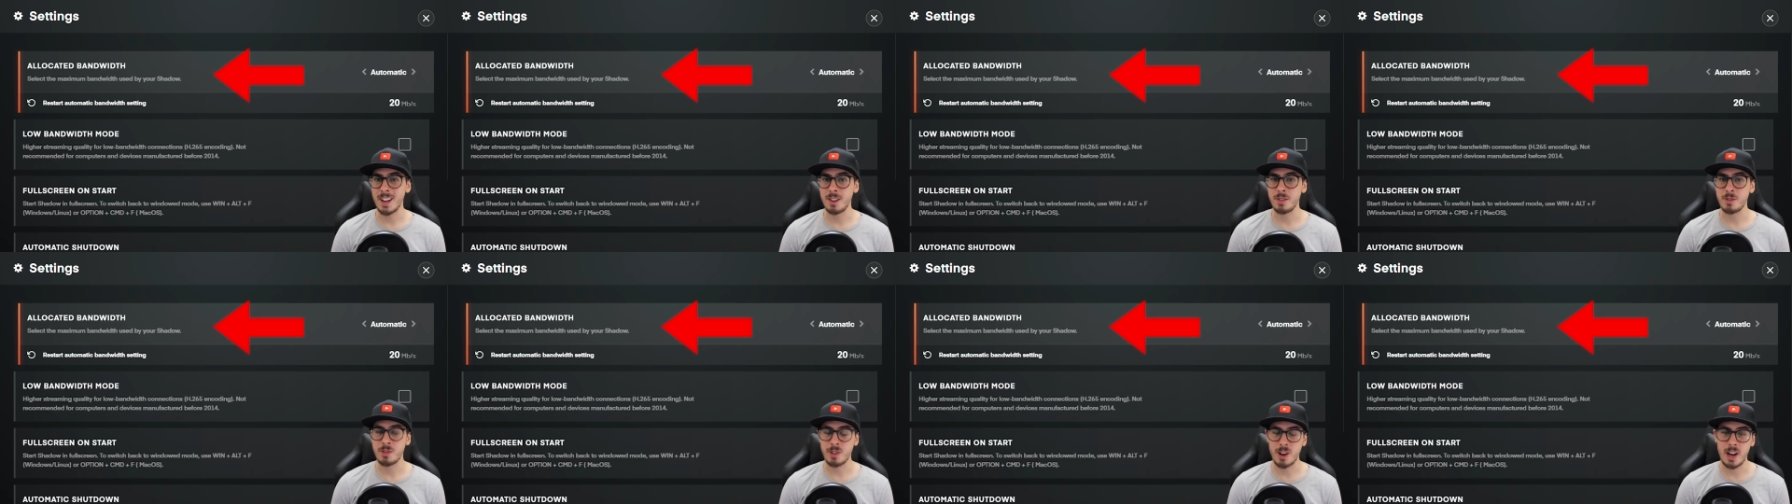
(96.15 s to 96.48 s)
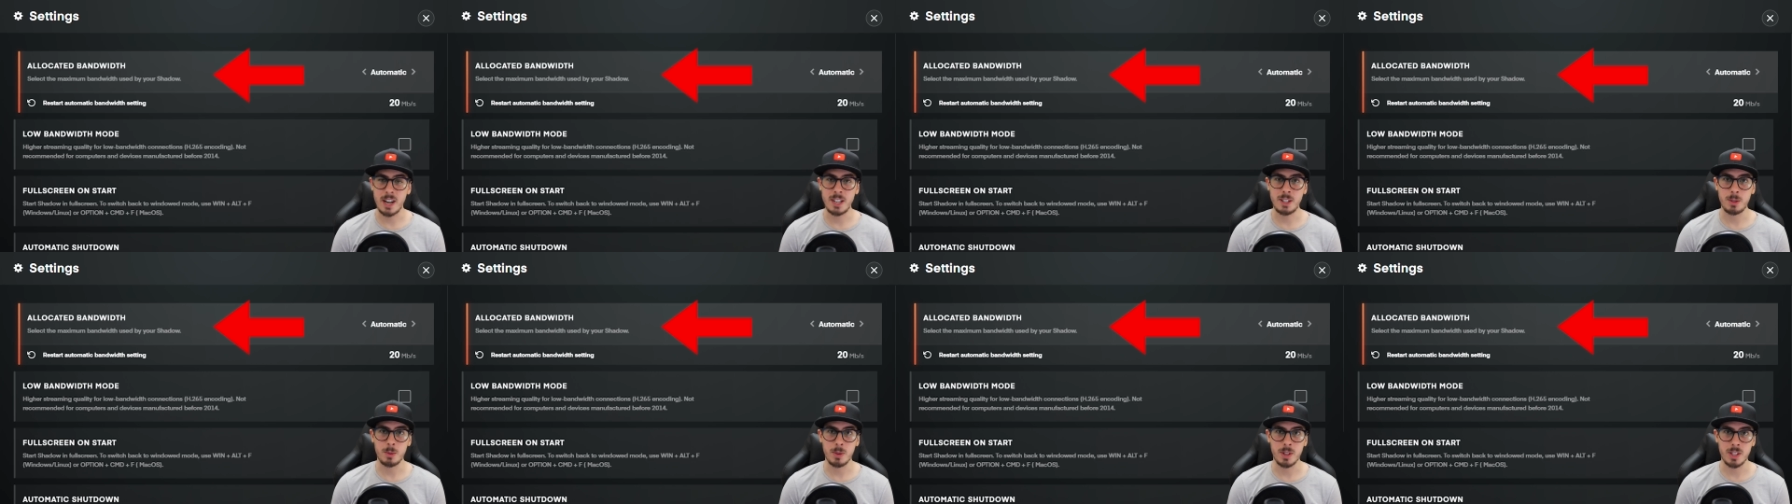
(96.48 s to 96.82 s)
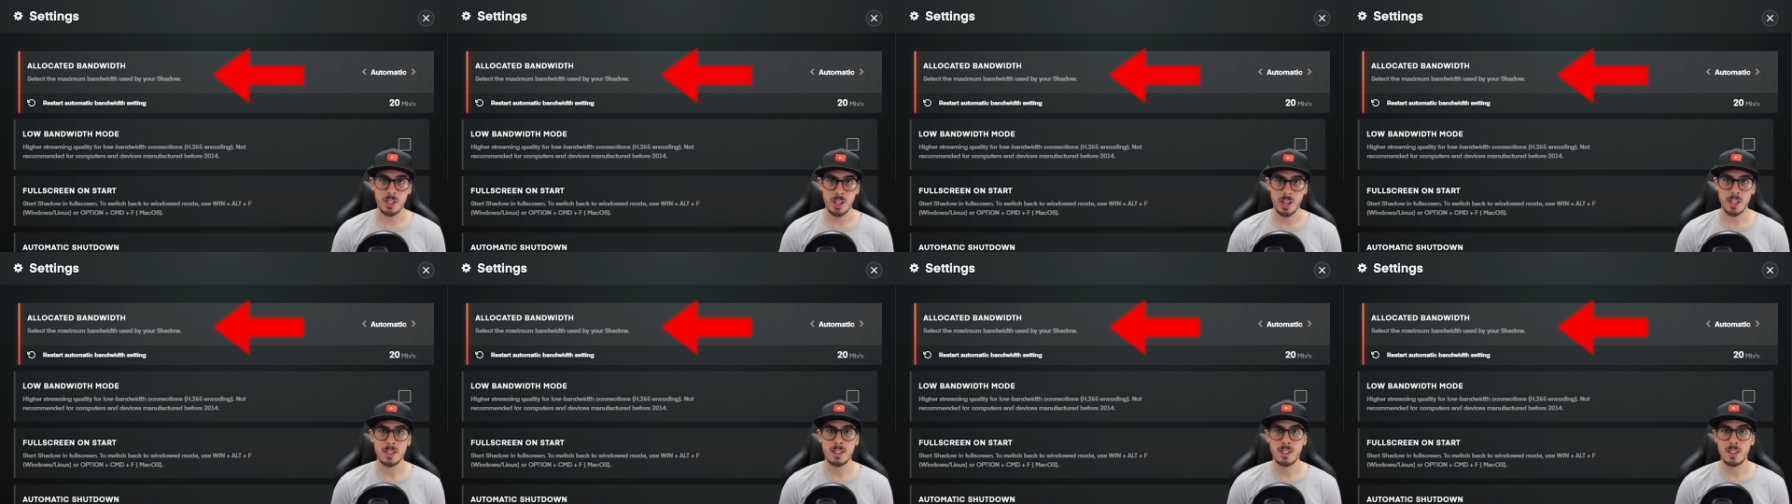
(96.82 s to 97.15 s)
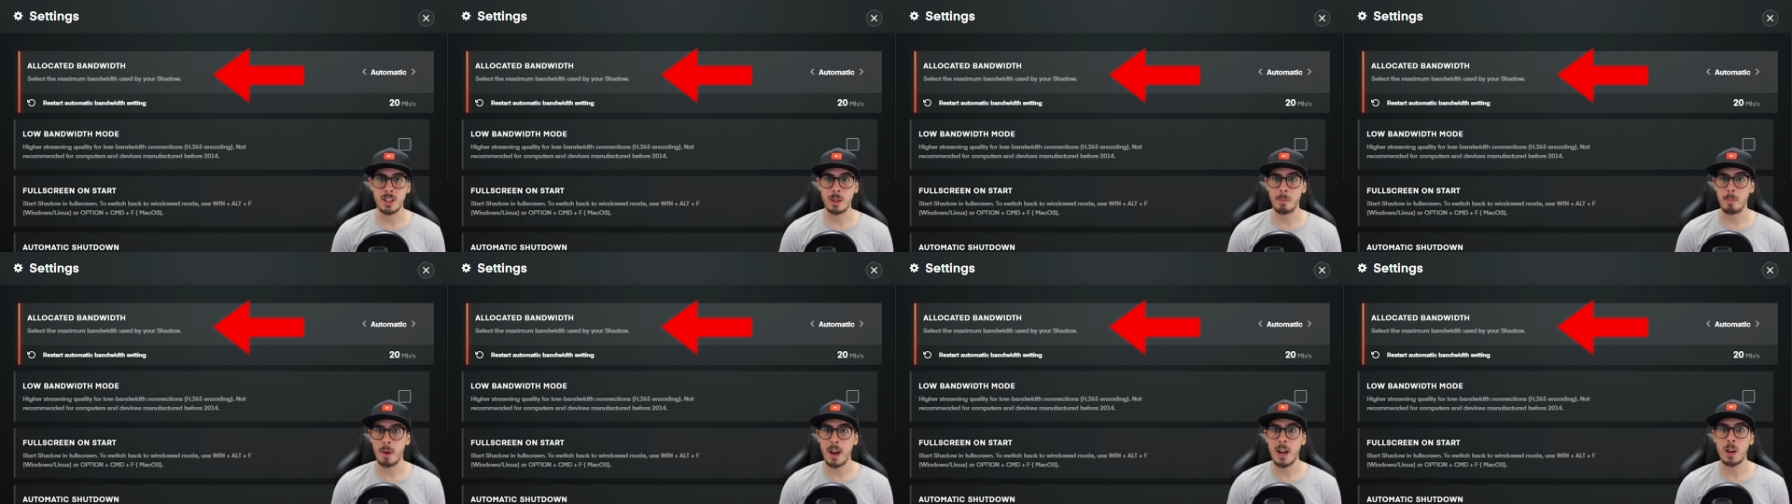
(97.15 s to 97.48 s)
and try to
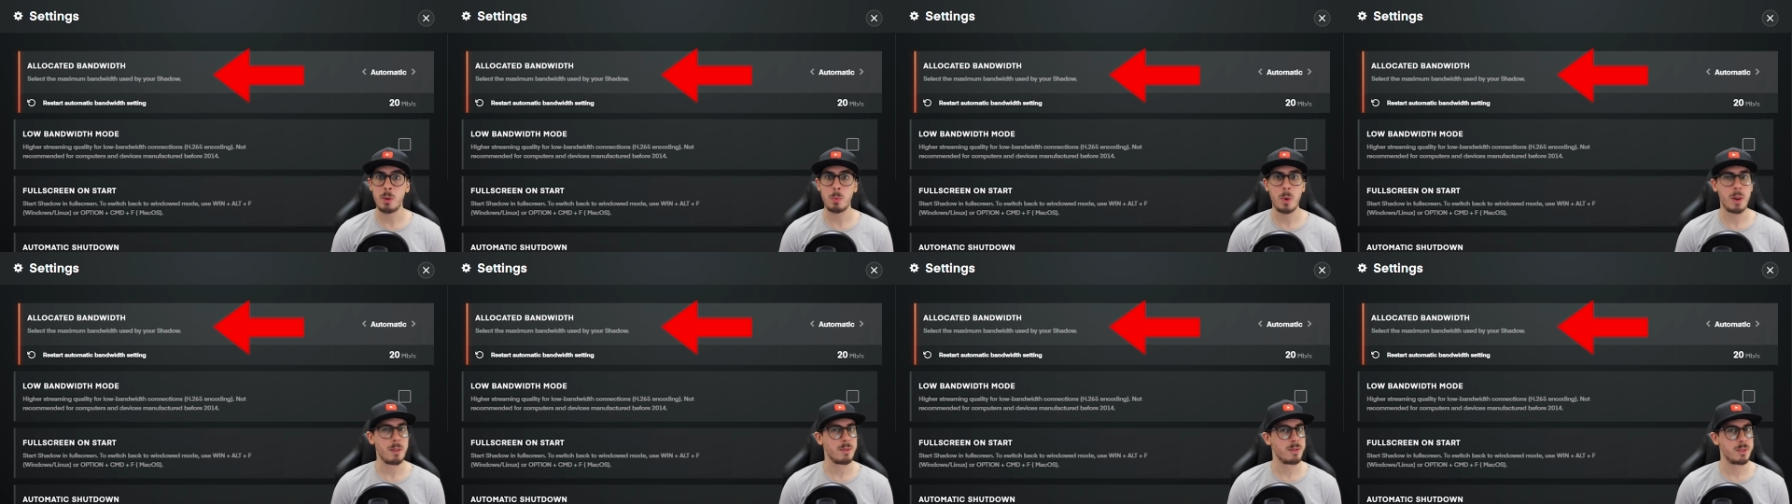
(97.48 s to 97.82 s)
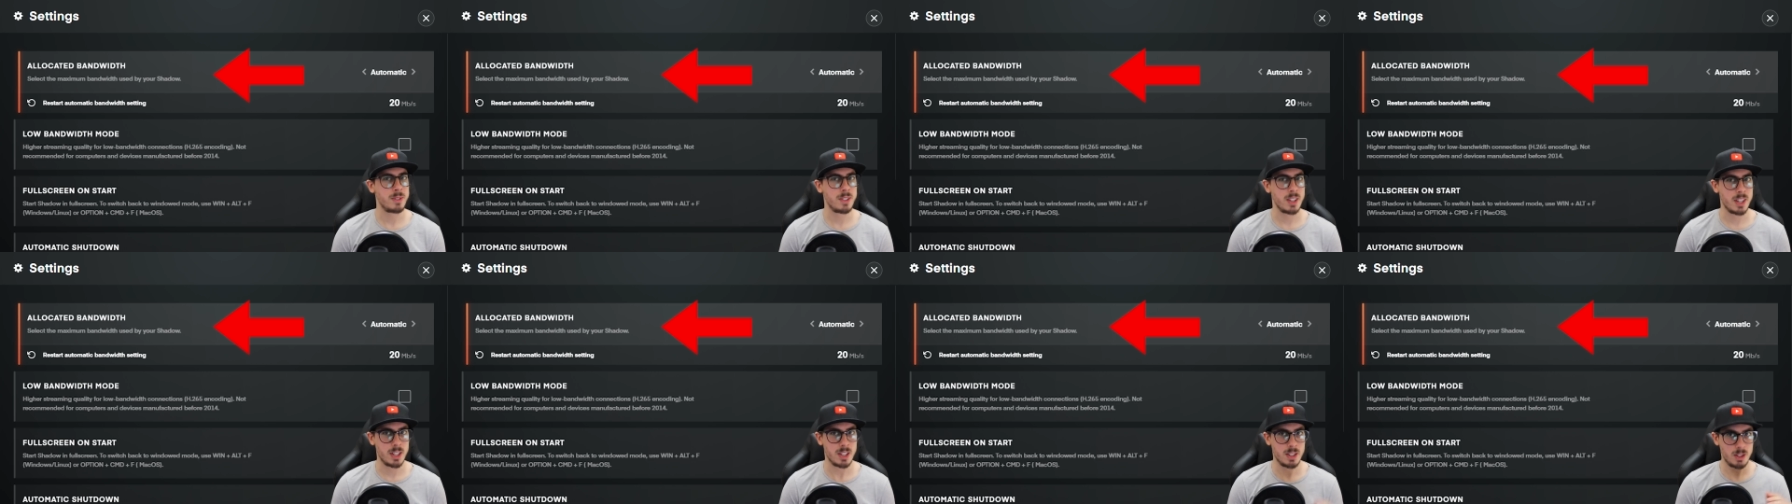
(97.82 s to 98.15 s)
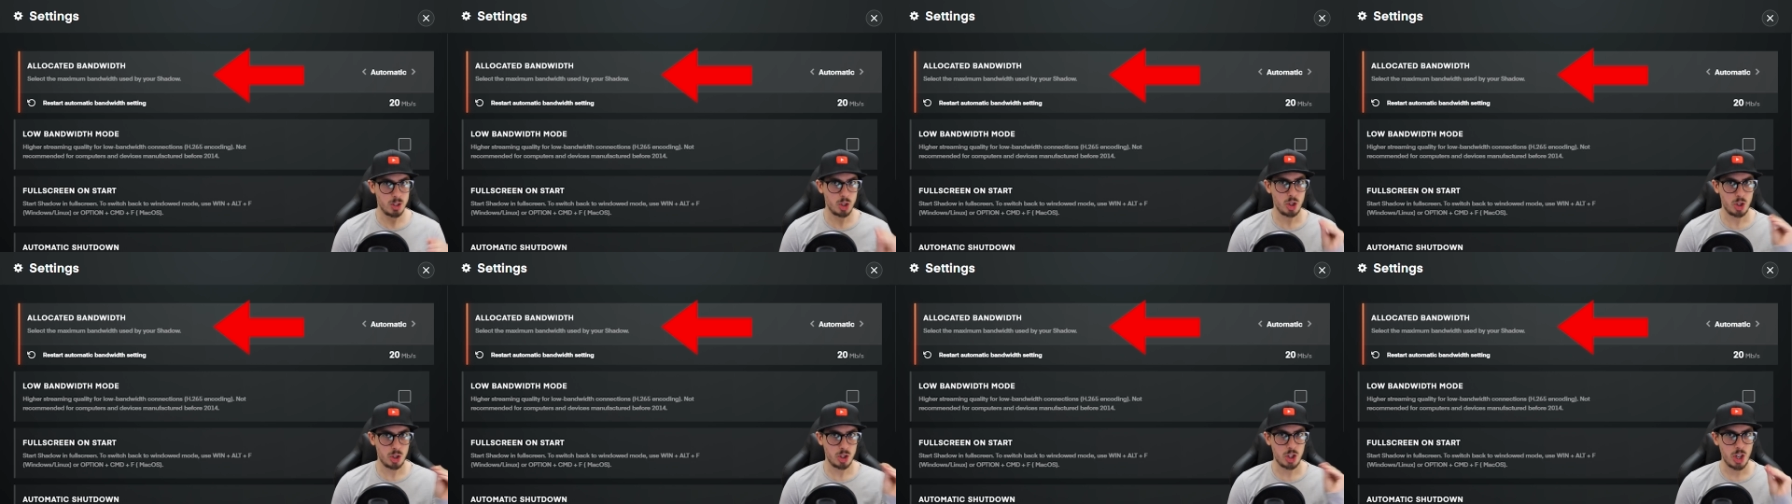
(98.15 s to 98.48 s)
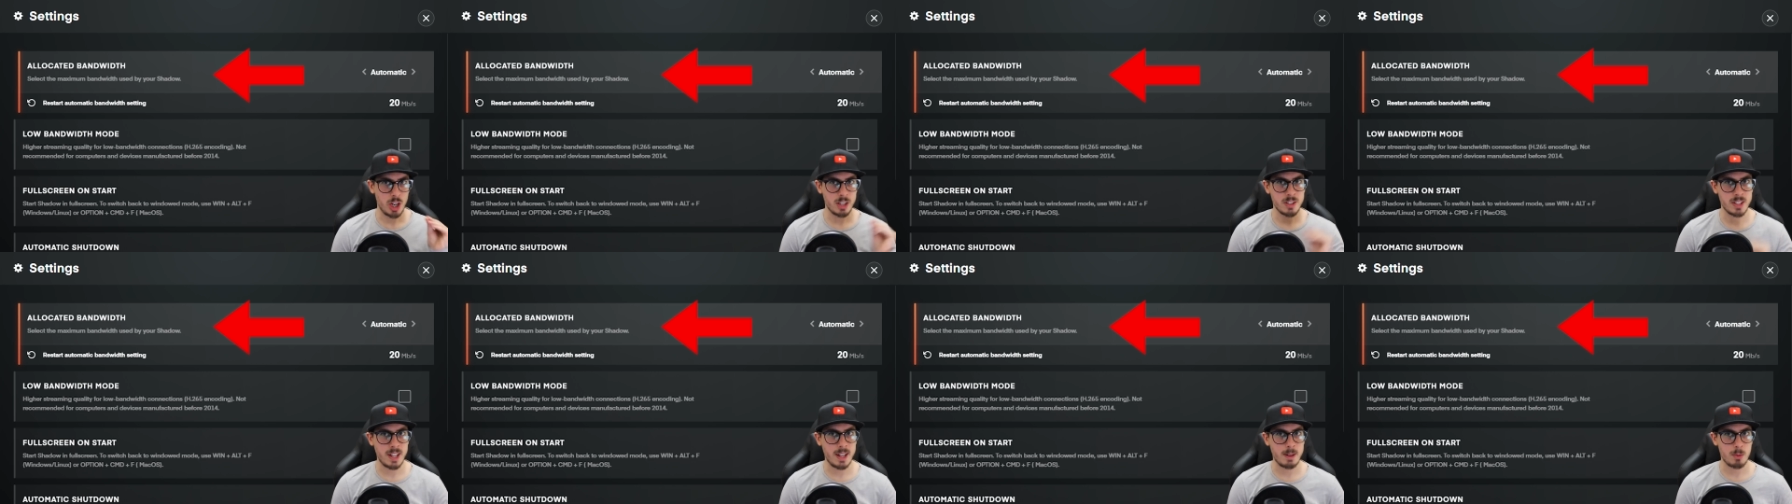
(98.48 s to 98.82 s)
adjust the bandwidth to
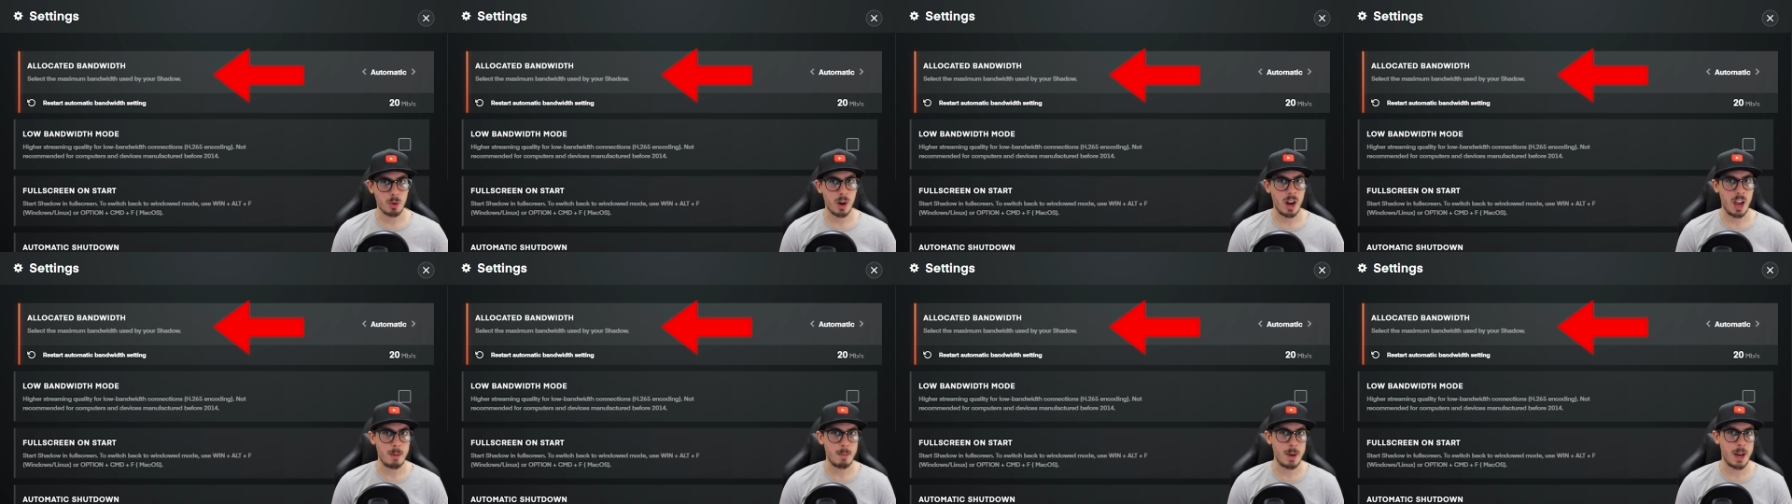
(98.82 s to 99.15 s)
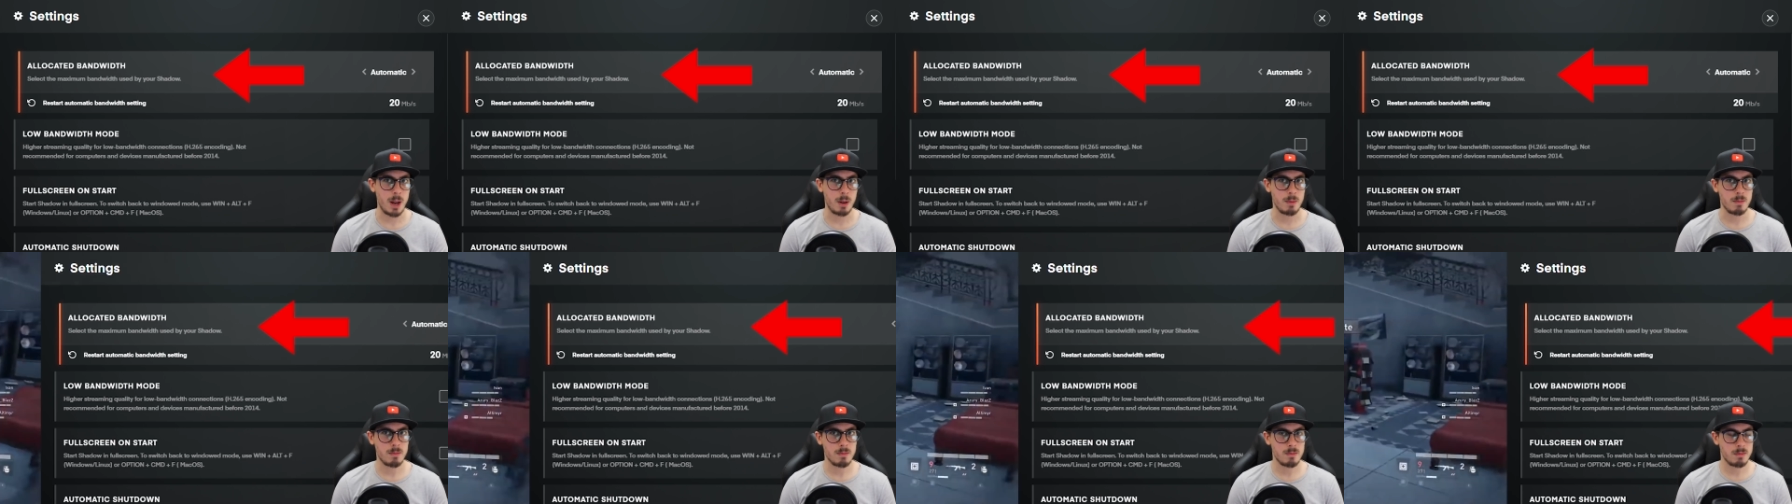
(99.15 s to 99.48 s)
just that right amount.